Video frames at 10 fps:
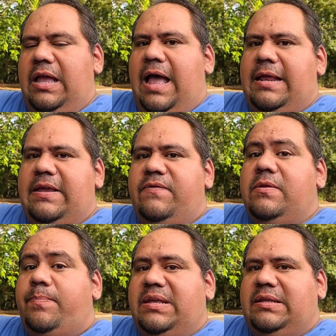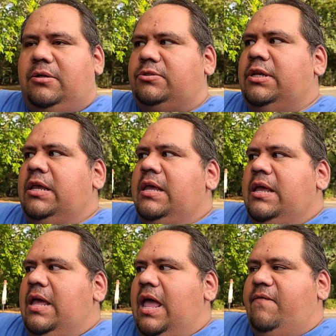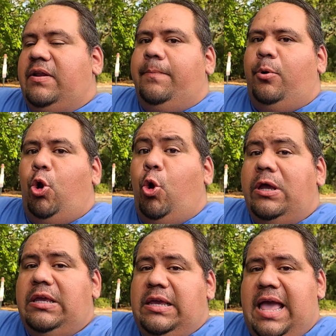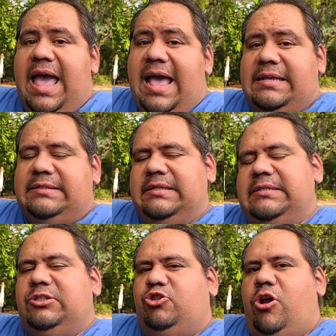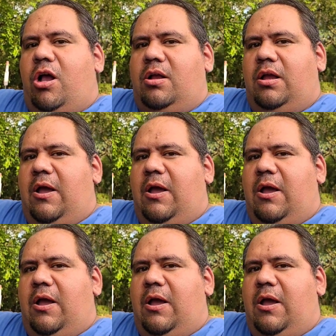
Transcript: at even the big dealers, if an employee has this truck